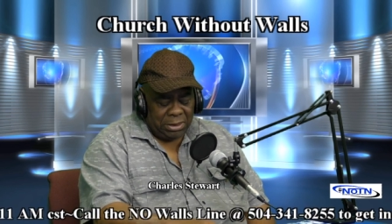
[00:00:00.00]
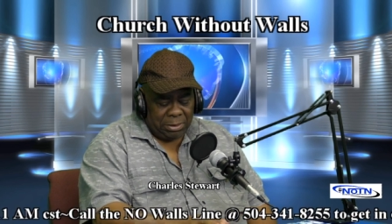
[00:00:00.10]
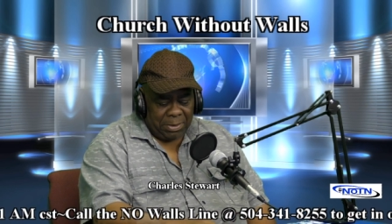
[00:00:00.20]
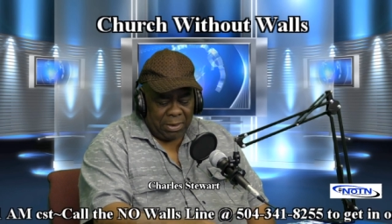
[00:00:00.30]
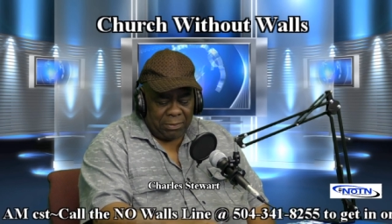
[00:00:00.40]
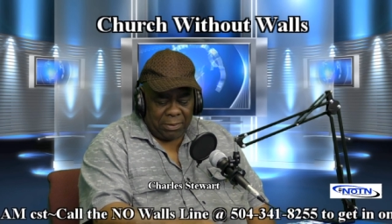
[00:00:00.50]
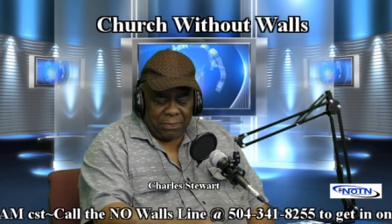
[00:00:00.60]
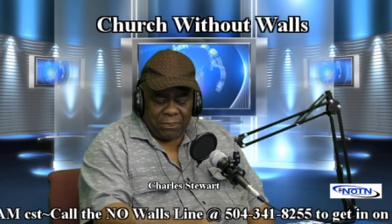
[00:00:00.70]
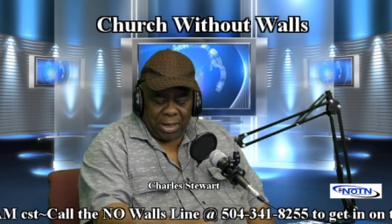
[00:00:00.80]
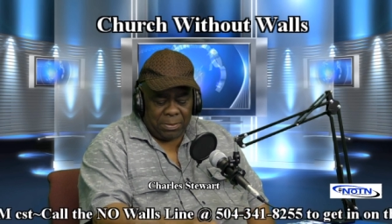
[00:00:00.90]
so much about
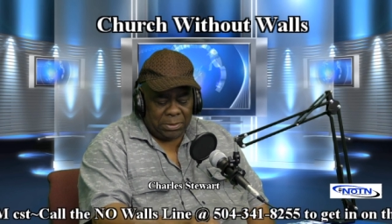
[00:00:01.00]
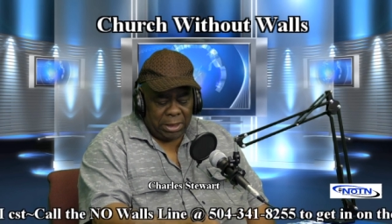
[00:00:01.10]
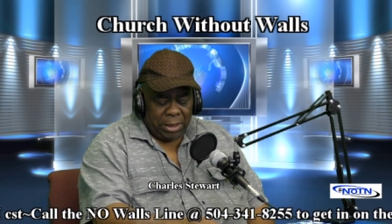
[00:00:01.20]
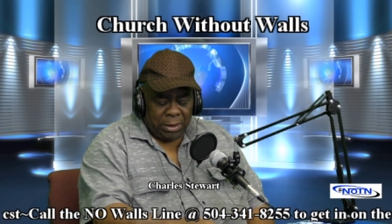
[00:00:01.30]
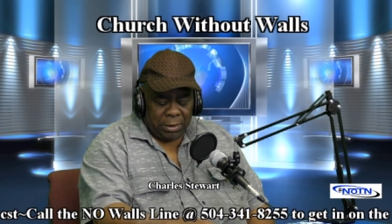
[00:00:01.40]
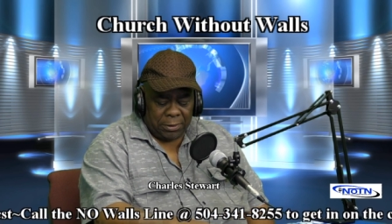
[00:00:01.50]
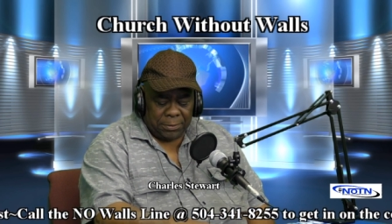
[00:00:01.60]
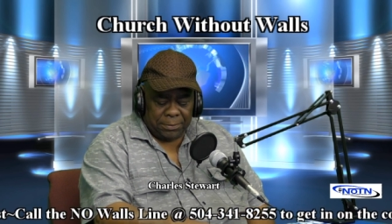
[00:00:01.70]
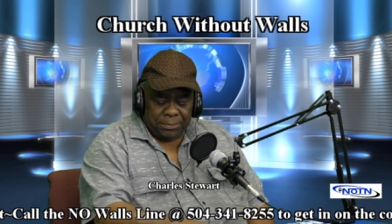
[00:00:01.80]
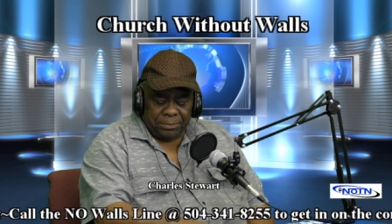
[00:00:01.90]
the family.
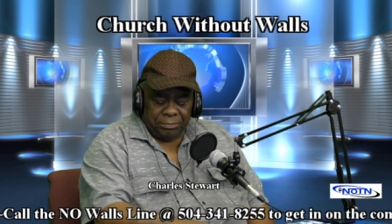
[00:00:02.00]
Um,